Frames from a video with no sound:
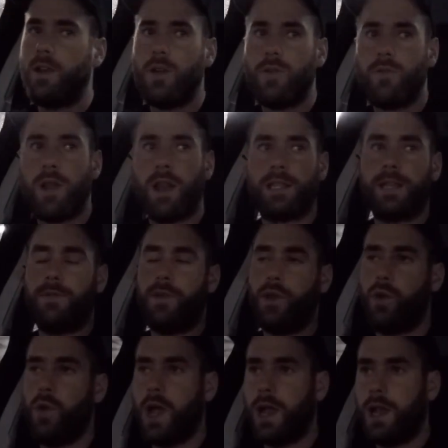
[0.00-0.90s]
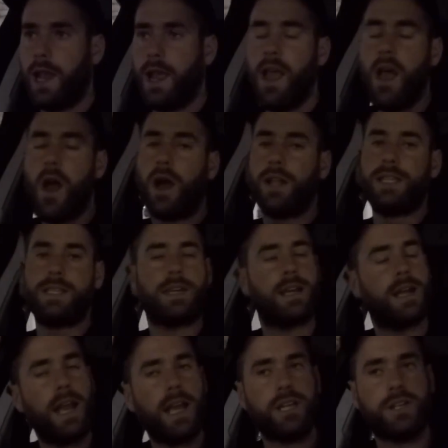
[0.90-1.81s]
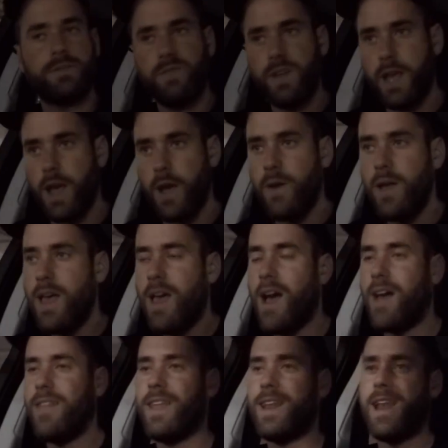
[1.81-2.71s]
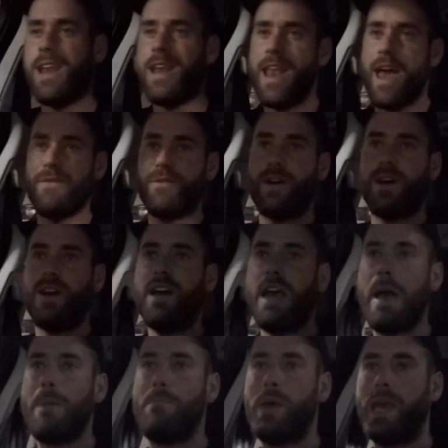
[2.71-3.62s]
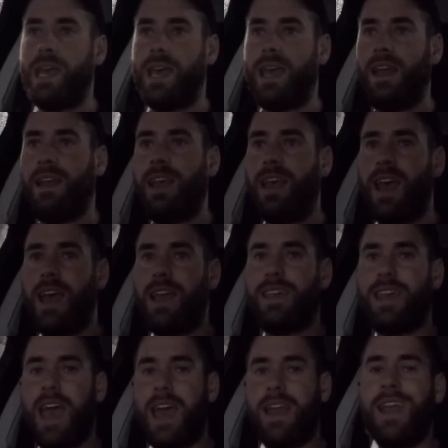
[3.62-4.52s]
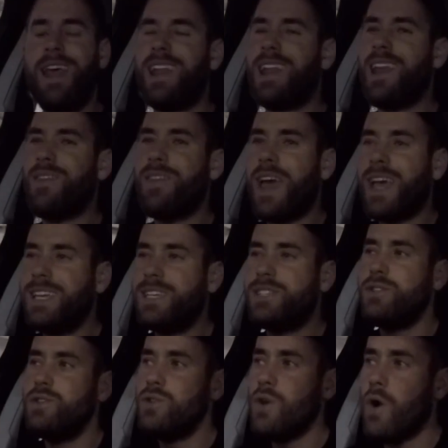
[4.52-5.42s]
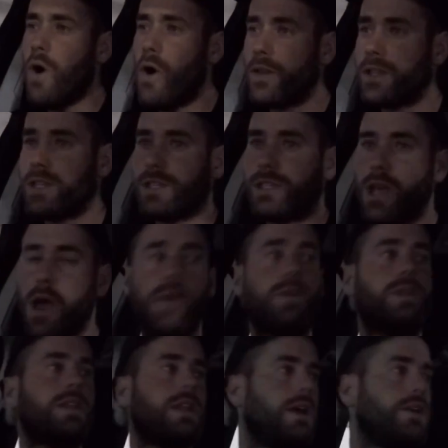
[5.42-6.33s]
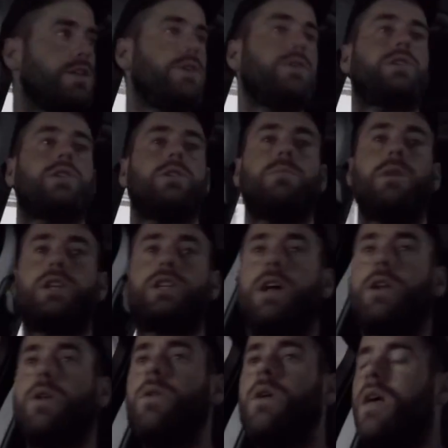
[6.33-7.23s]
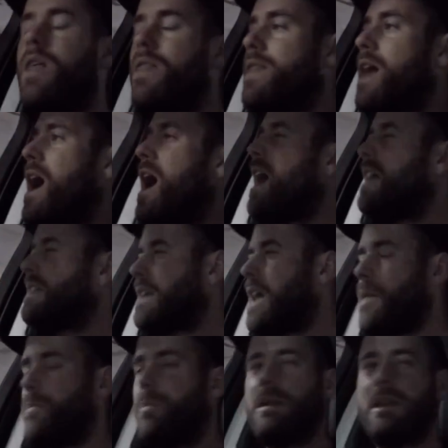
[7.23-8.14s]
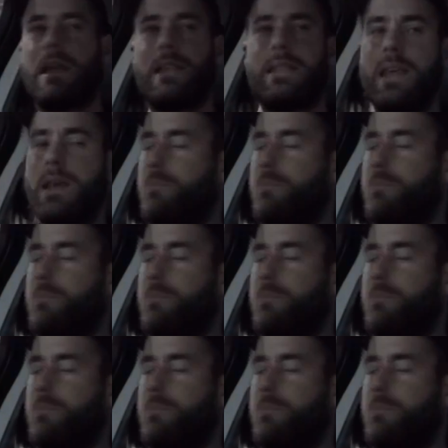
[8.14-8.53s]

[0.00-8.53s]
relatively quickly. I did a collection video and then it never appeared again. Now that is not totally unusual on my channel. That has happened, I think,